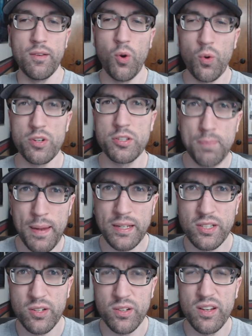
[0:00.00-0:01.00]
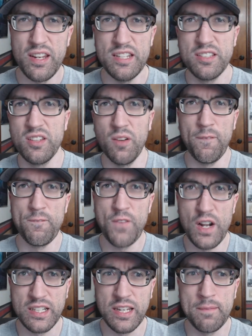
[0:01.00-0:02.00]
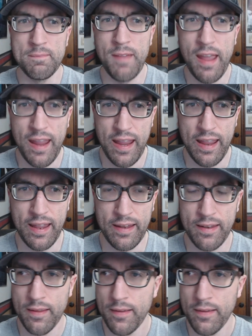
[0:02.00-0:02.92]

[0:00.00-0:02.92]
Horace Pinker is the fucking man.